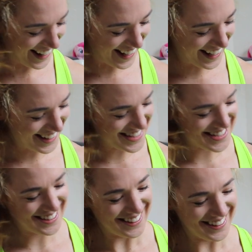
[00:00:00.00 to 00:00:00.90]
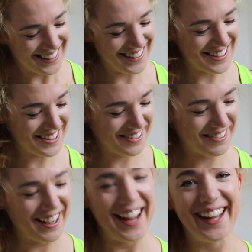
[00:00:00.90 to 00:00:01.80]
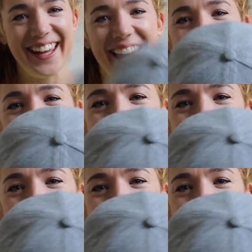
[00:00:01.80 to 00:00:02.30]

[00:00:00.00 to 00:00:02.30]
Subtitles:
I see the gray cap.